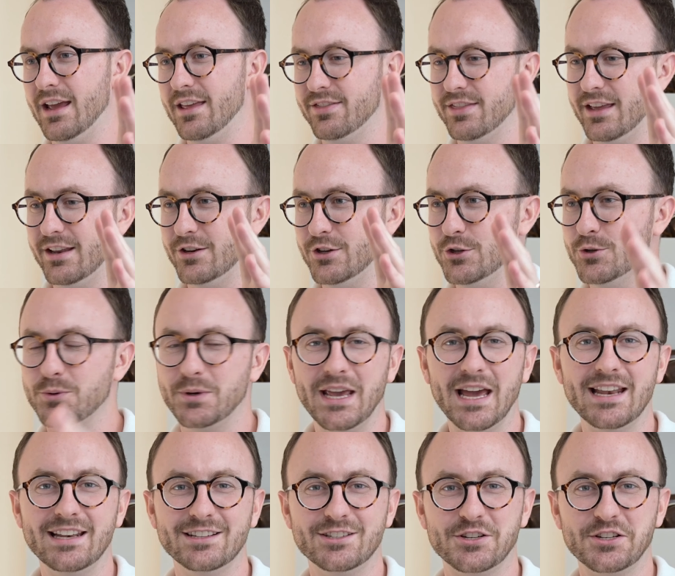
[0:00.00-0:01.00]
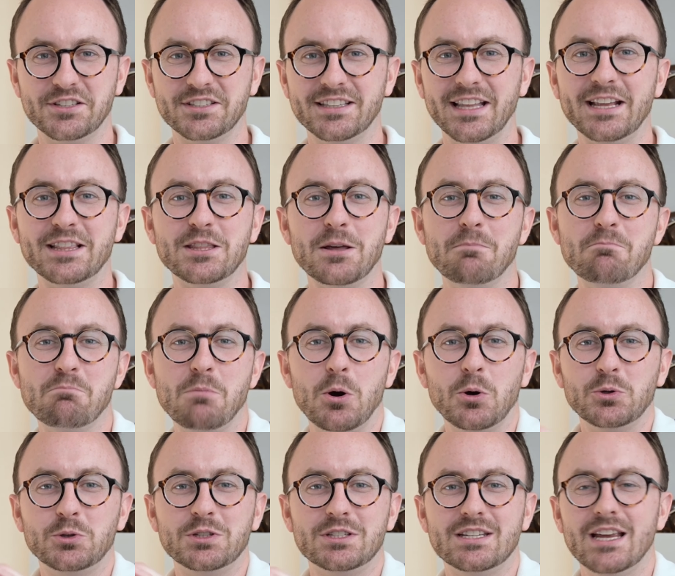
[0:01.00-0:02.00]
and then you get just like the
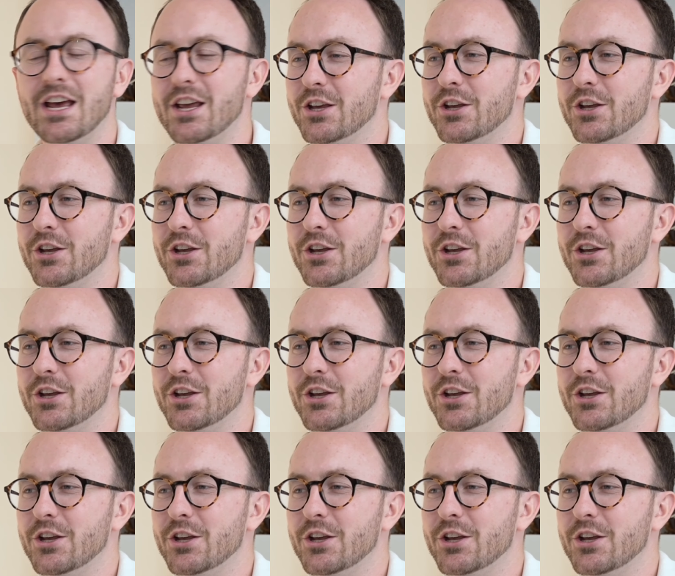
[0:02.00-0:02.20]
most,